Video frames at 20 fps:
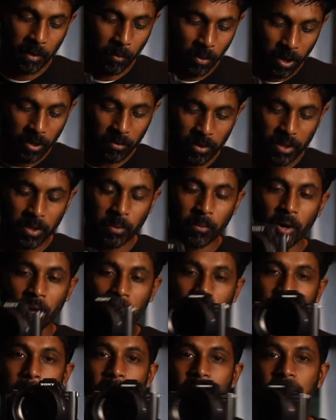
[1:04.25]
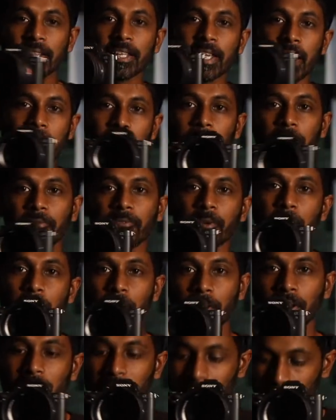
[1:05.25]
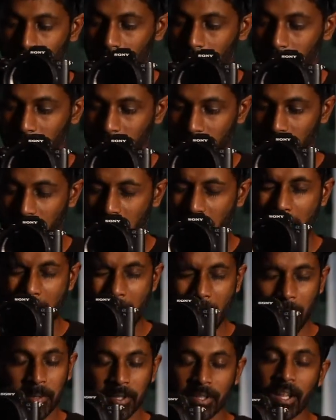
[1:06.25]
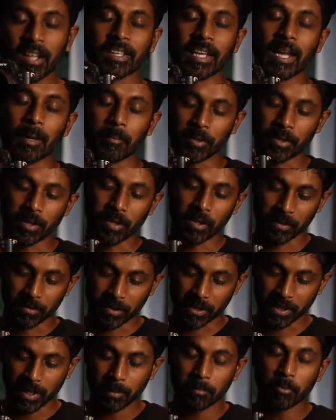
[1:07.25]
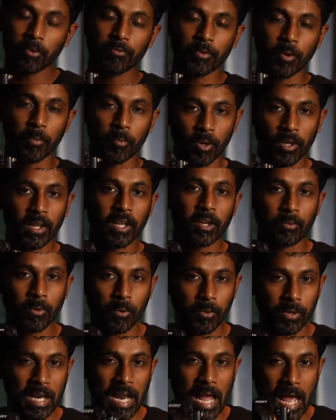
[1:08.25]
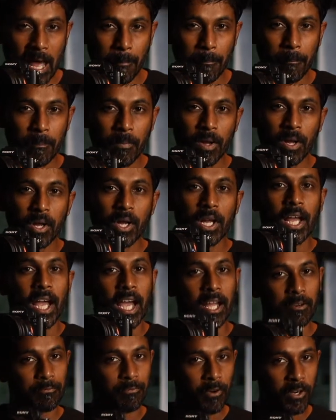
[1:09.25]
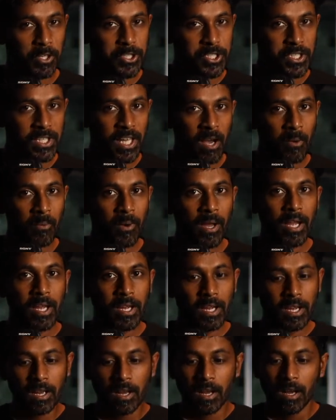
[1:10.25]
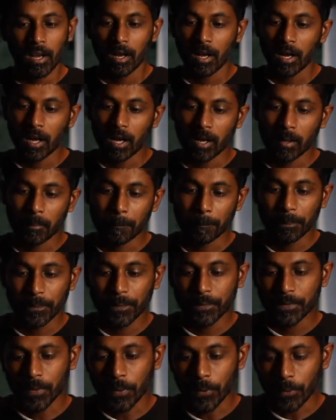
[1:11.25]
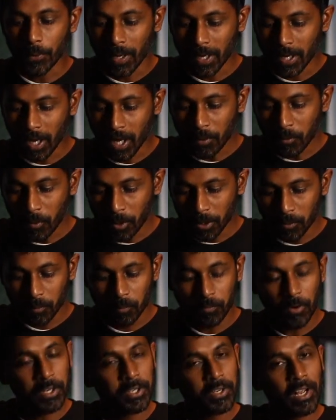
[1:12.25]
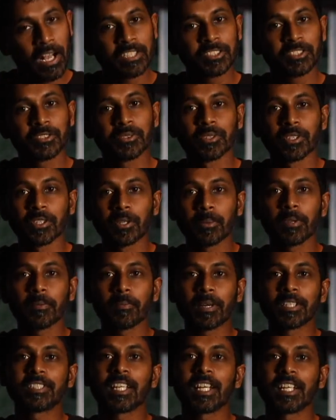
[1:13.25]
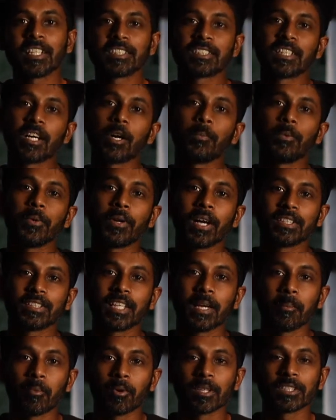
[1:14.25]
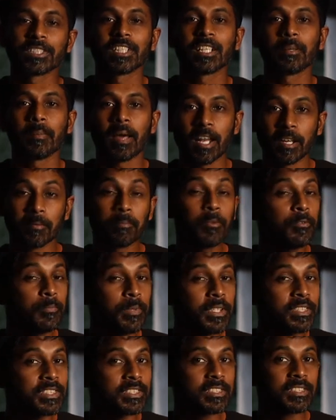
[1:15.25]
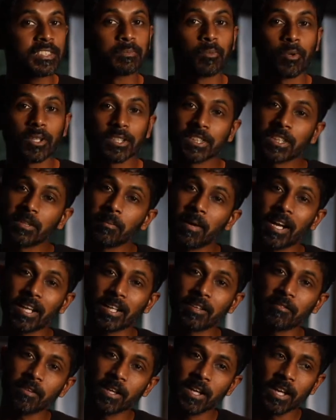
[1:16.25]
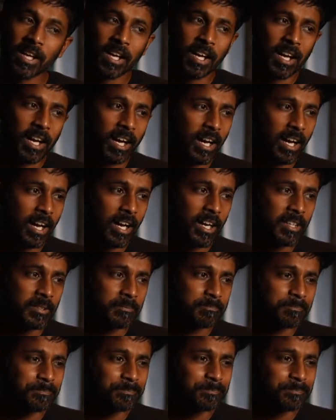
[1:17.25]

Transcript: work really well. They make the camera feel more like a Ronin, I mean not the camera, the gimbal feel more like a Ronin M and function that way. So I kind of wanted to run you guys through a little bit of my settings to help you guys get more cinematic movements and more cinematic, I